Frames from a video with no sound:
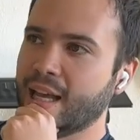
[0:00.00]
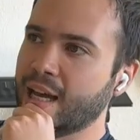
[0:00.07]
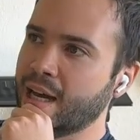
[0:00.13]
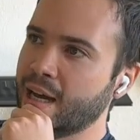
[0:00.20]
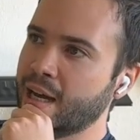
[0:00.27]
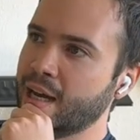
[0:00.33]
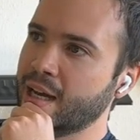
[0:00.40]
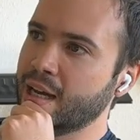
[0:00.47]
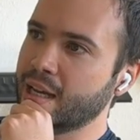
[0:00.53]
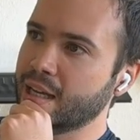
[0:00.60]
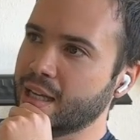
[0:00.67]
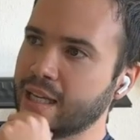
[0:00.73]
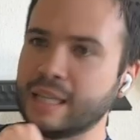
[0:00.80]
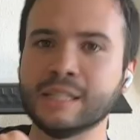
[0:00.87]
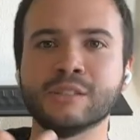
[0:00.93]
uh,
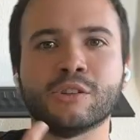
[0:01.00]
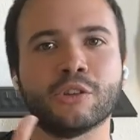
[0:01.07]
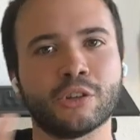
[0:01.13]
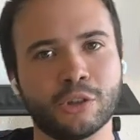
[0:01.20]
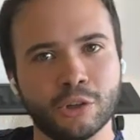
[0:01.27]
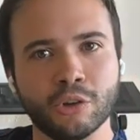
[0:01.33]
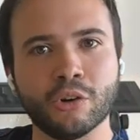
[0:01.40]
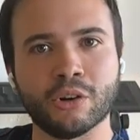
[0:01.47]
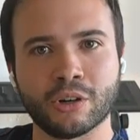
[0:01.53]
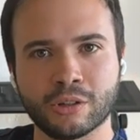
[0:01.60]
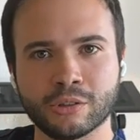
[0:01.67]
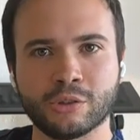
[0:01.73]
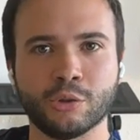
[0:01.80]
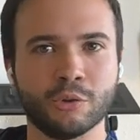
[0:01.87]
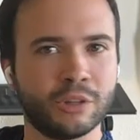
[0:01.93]
is the
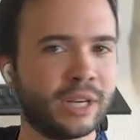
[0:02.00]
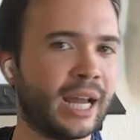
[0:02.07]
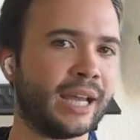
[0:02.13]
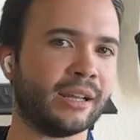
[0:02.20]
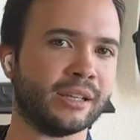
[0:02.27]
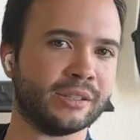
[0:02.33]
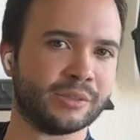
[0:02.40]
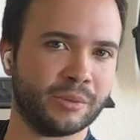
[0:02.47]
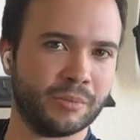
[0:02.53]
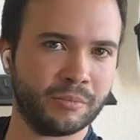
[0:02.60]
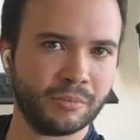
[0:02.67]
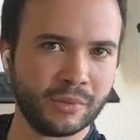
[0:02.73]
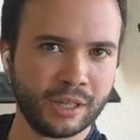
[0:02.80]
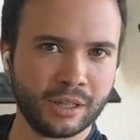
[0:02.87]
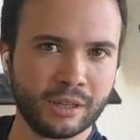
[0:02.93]
cure to the nihilism,
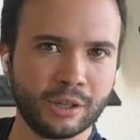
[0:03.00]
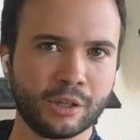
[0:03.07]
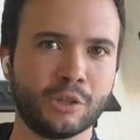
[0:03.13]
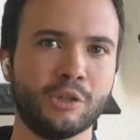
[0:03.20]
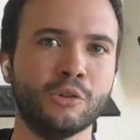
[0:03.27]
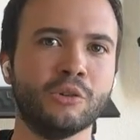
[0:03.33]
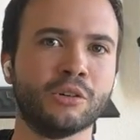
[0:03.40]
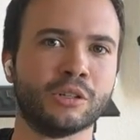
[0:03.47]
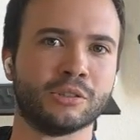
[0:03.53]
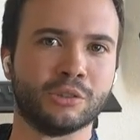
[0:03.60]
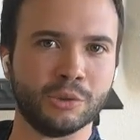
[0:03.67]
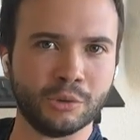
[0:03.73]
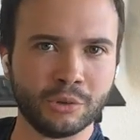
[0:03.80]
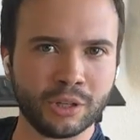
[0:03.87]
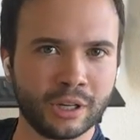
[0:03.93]
the cure
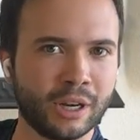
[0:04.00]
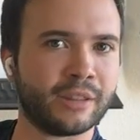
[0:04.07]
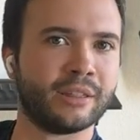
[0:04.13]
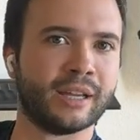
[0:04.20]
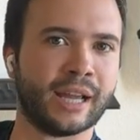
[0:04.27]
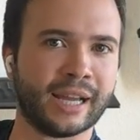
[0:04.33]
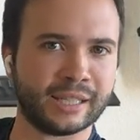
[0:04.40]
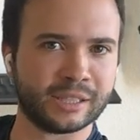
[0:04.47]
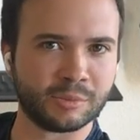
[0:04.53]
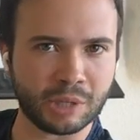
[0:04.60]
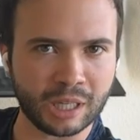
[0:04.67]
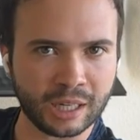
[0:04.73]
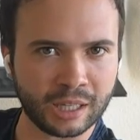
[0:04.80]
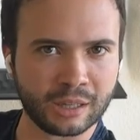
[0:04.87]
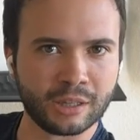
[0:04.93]
to the nothing has
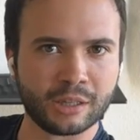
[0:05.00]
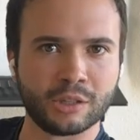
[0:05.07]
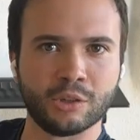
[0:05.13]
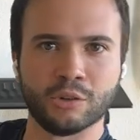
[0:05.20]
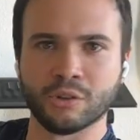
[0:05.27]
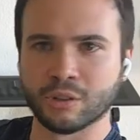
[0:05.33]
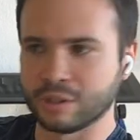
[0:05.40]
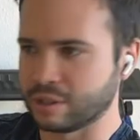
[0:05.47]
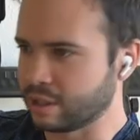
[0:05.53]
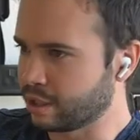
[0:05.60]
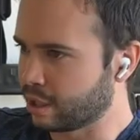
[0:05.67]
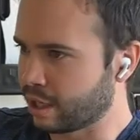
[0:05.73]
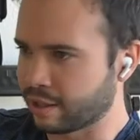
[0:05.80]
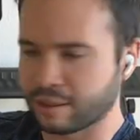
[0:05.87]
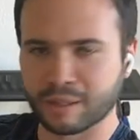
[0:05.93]
meaning, the cure
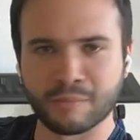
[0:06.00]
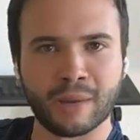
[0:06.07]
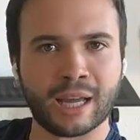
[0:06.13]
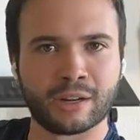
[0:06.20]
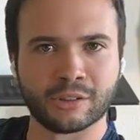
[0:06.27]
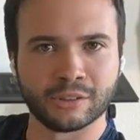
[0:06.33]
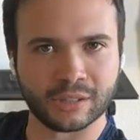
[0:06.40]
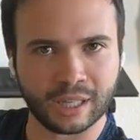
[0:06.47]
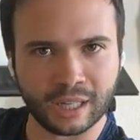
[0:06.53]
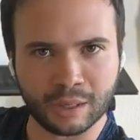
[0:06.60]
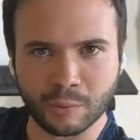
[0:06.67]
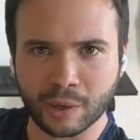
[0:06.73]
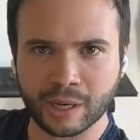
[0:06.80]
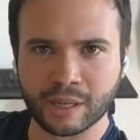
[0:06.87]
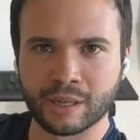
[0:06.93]
to nothing matters
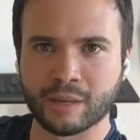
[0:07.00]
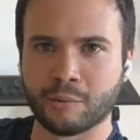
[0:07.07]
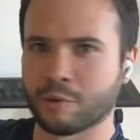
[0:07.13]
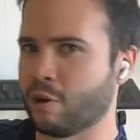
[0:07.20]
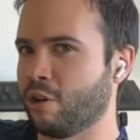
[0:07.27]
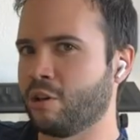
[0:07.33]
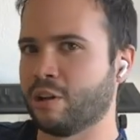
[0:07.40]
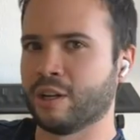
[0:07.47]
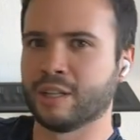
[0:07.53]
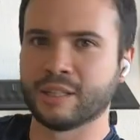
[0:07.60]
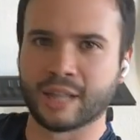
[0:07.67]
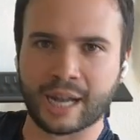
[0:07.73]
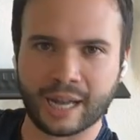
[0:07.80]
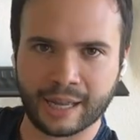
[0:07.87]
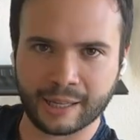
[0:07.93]
anyway. We're all gonna
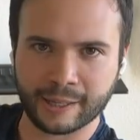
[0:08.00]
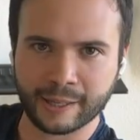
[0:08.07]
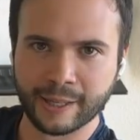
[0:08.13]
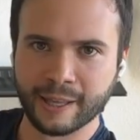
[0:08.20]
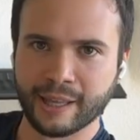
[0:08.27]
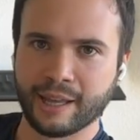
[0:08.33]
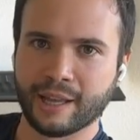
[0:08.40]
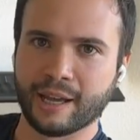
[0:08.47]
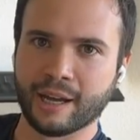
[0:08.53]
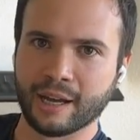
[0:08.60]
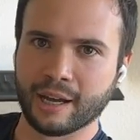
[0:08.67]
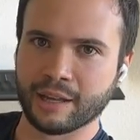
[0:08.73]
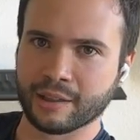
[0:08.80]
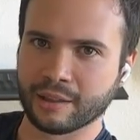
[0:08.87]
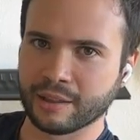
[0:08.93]
die. Yeah.
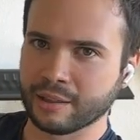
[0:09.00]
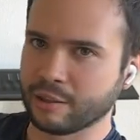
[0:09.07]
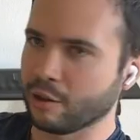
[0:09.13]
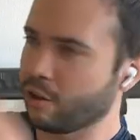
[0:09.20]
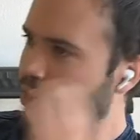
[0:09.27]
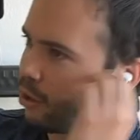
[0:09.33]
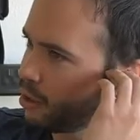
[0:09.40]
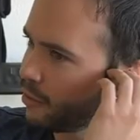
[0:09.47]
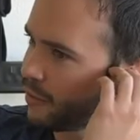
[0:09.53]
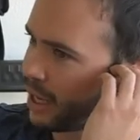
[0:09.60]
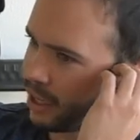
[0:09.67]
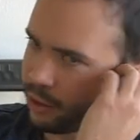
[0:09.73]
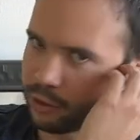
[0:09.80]
Uh, all of that